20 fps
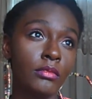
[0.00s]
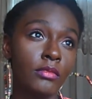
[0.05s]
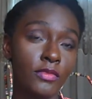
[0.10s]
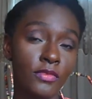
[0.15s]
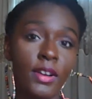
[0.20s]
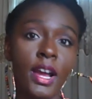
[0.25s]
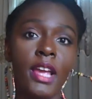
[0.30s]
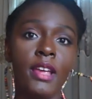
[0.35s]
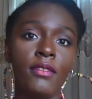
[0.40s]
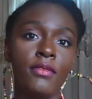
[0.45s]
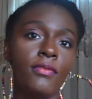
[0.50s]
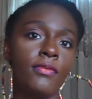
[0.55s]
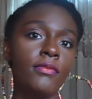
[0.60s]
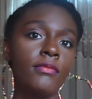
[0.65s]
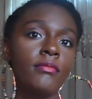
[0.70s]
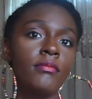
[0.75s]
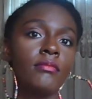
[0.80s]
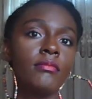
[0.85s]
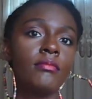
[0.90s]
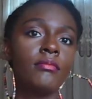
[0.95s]
5.
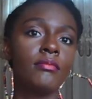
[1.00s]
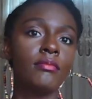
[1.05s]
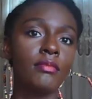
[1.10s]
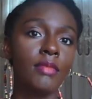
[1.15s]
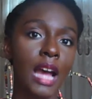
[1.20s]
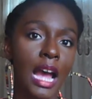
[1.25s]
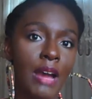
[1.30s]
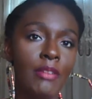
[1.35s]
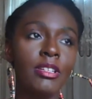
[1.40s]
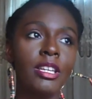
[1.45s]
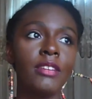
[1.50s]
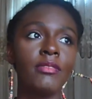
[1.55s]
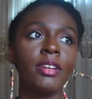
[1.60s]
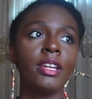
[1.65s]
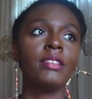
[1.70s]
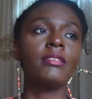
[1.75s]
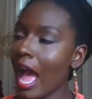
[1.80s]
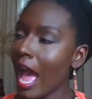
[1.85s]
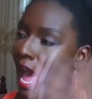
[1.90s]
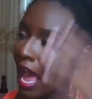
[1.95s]
I would give
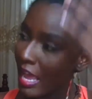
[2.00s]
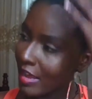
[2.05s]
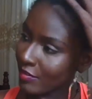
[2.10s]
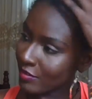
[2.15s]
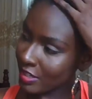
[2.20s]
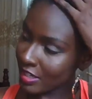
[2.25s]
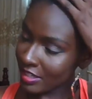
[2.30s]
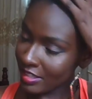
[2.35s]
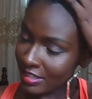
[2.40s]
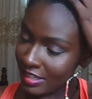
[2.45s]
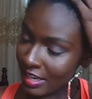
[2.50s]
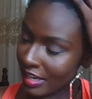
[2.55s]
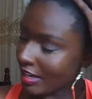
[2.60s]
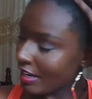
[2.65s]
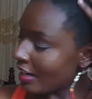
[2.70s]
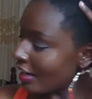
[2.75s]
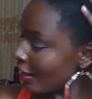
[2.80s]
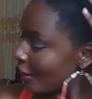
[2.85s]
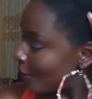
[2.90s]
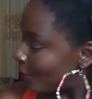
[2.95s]
it. I've just
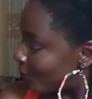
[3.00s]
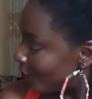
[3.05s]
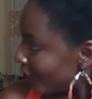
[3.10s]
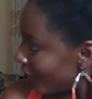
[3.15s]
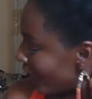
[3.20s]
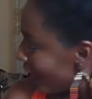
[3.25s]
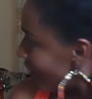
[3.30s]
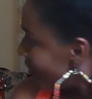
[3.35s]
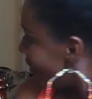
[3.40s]
done a braid